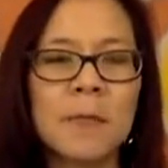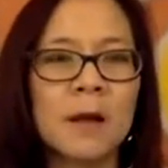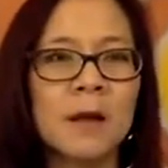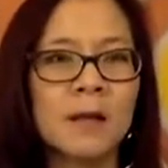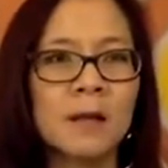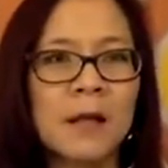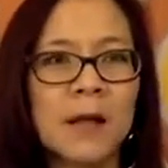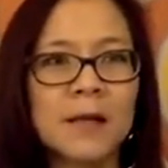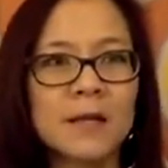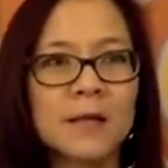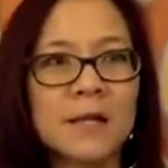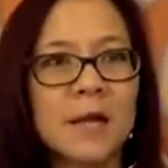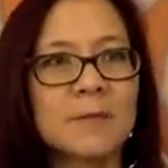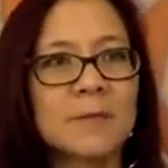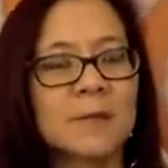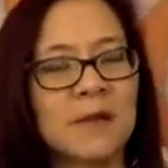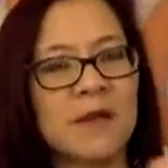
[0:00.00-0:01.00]
A lot of
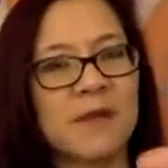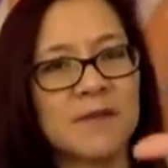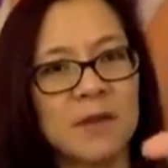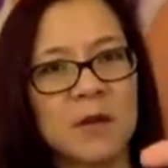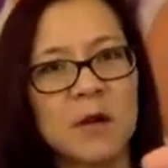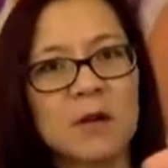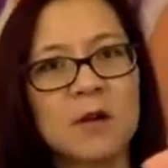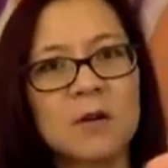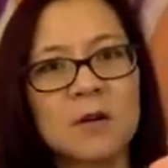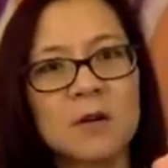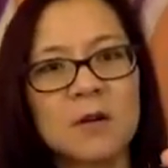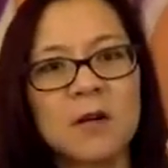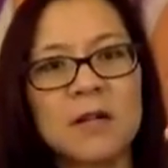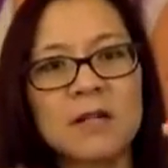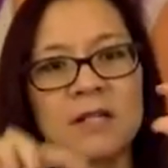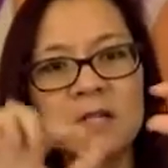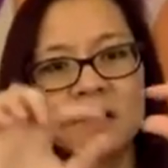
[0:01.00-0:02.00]
times they'll have the
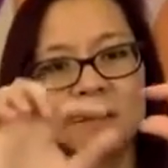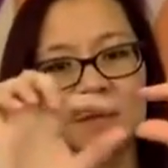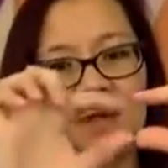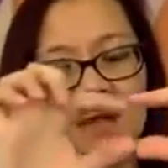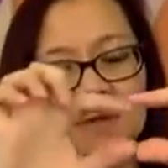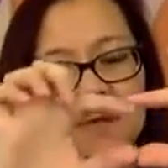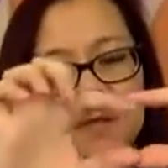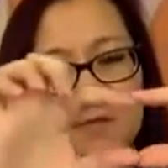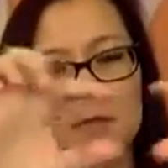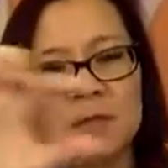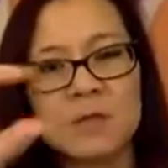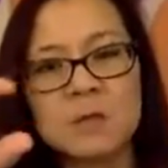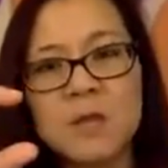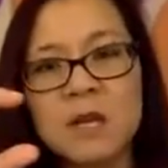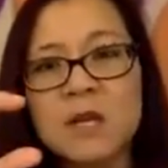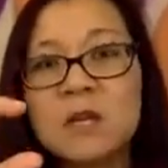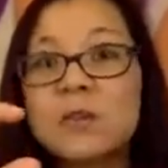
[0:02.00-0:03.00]
article, and sometimes in
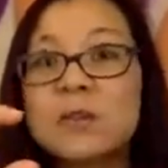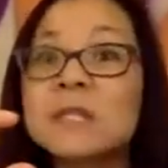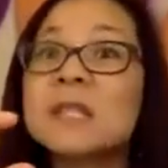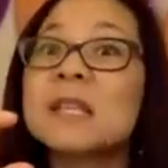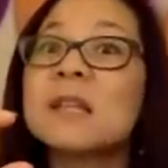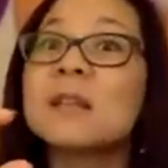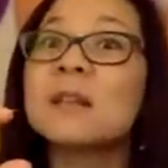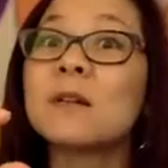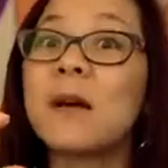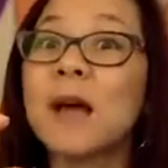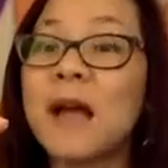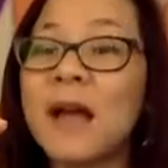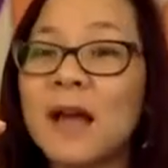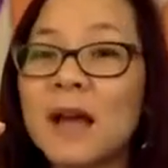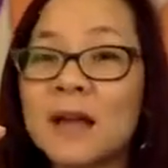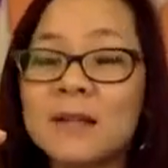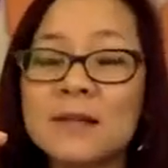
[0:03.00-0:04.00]
between you'll see the little
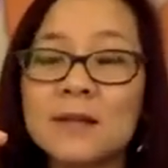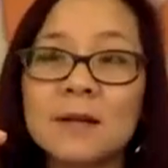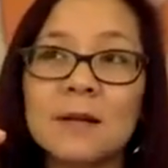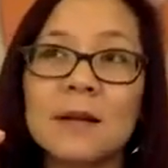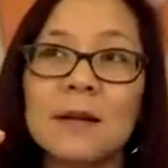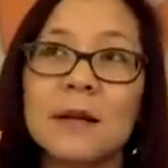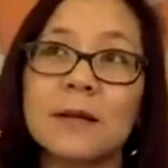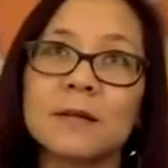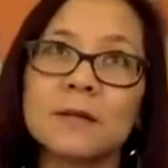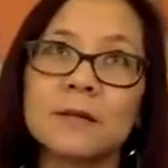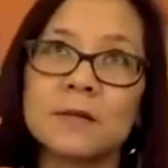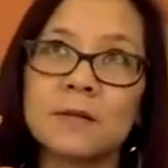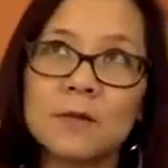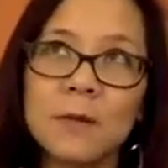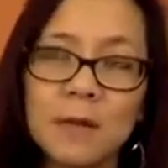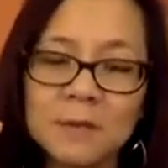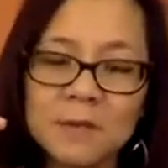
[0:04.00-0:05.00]
ads that are kind of
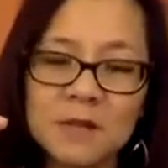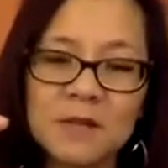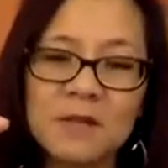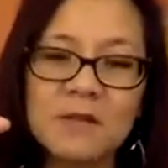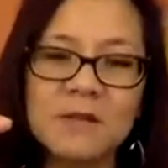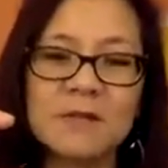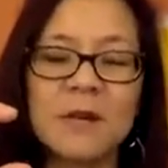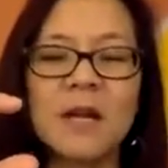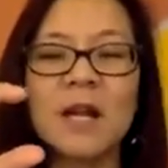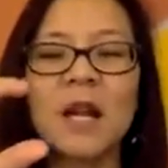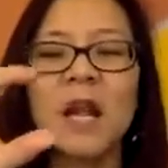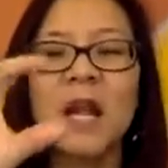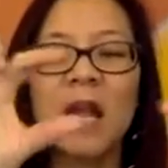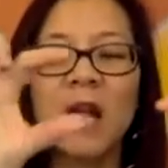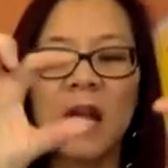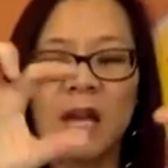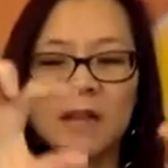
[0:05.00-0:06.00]
disruptive, right?
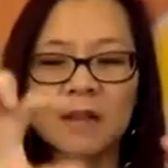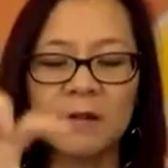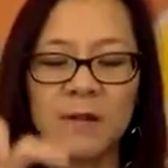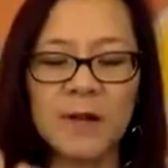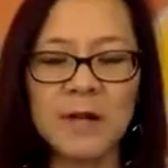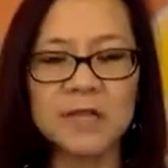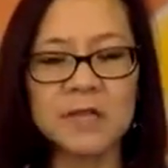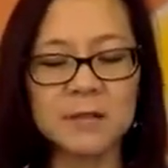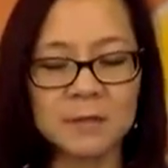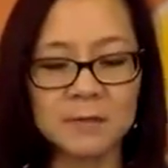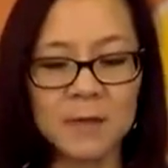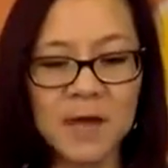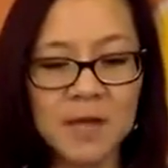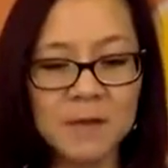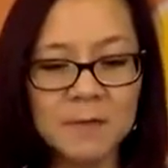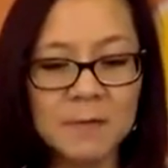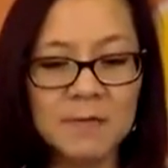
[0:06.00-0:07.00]
And then you get to the
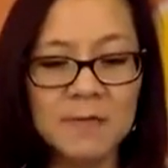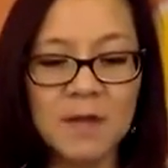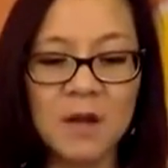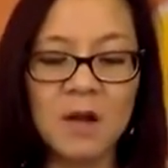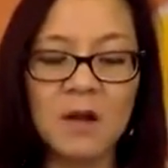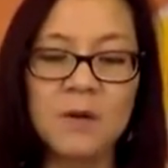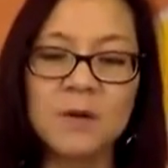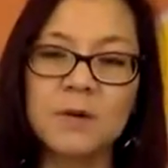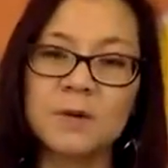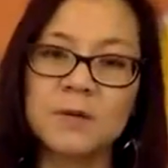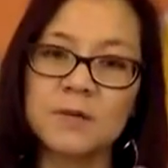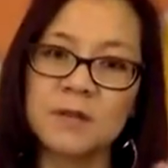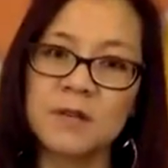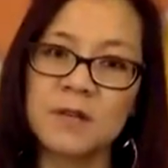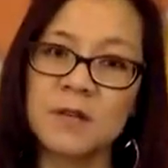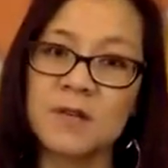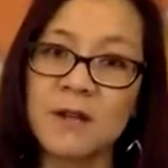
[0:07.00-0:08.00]
bottom of the article,
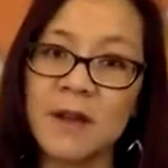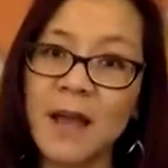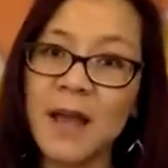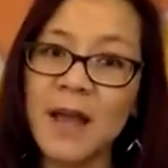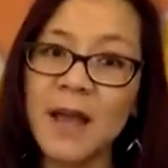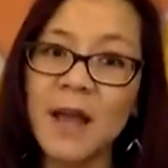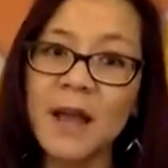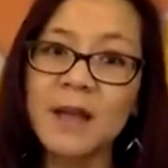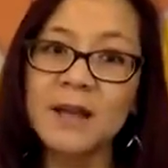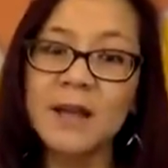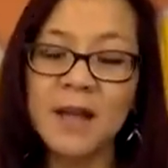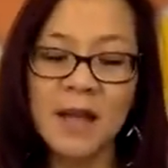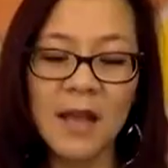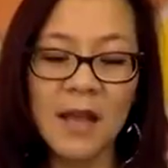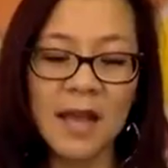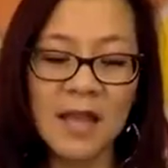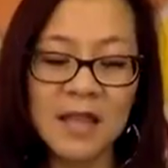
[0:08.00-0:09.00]
there's another ad,
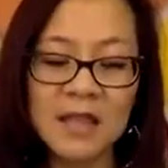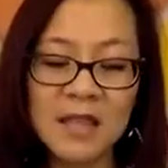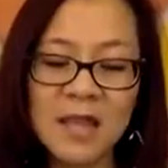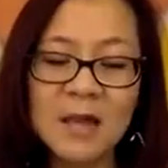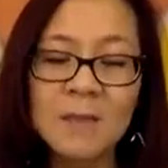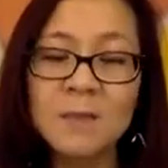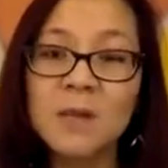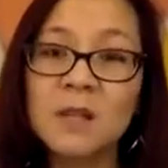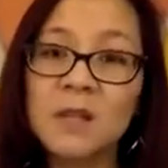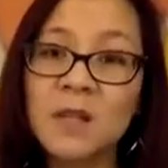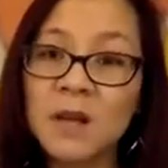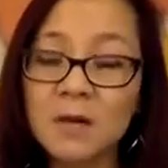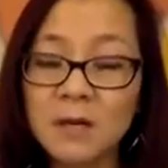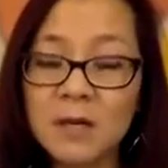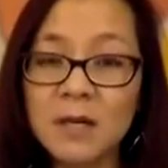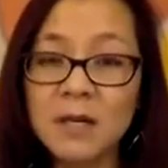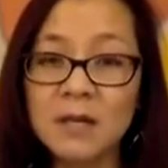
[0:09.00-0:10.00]
and then
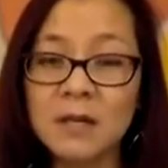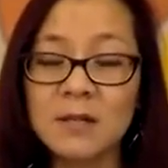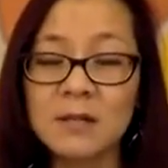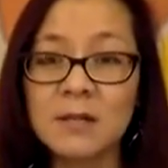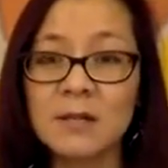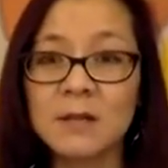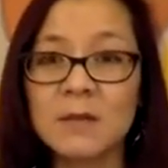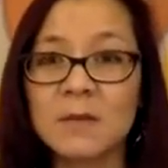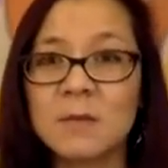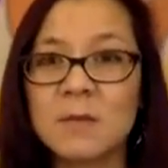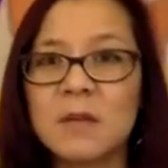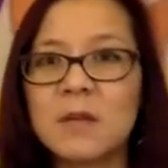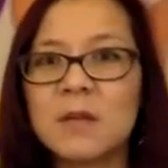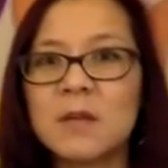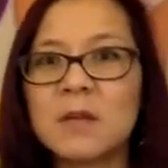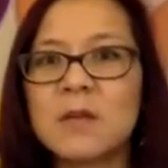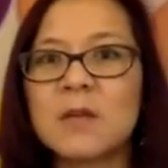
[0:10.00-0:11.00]
below it is going to
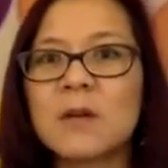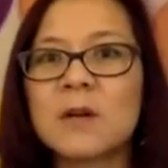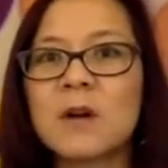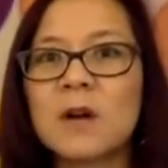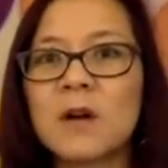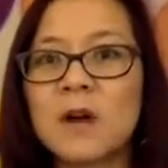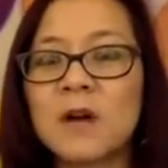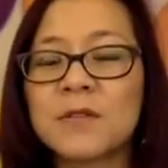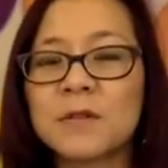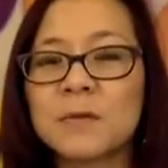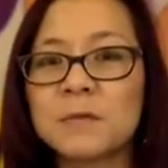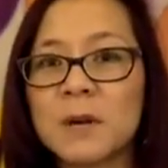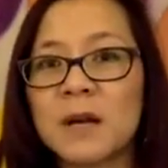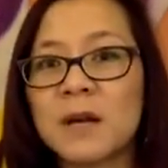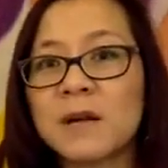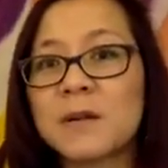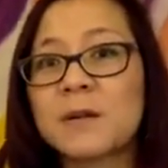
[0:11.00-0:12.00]
be your author
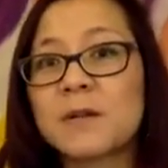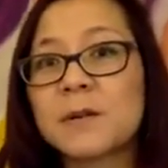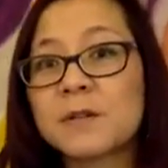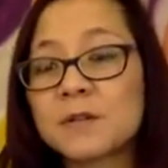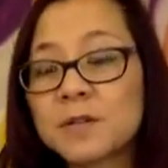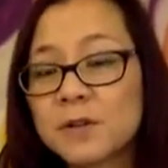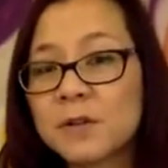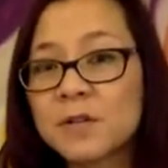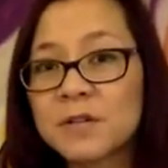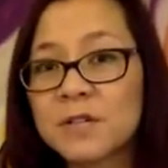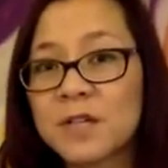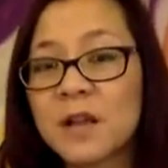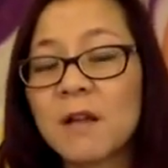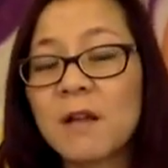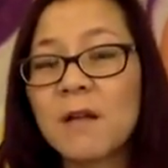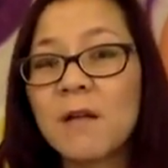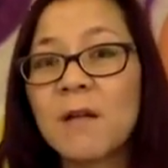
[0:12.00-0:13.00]
bio or skirt
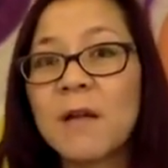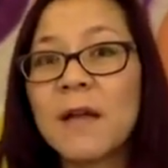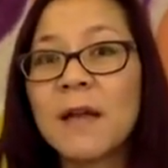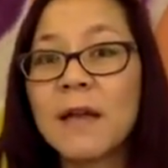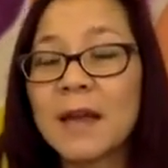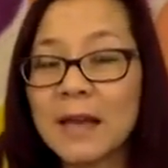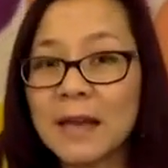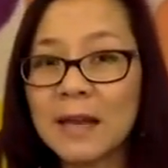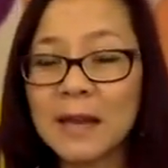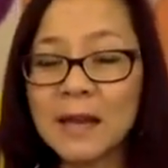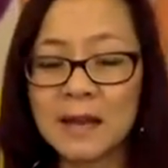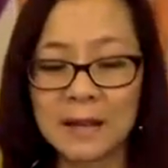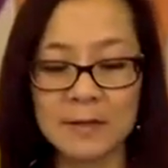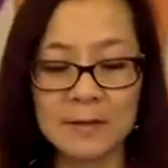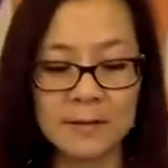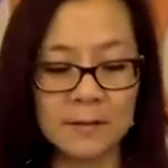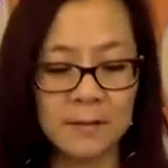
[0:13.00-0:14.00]
tail.
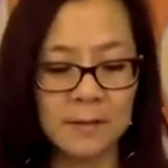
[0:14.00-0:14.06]
And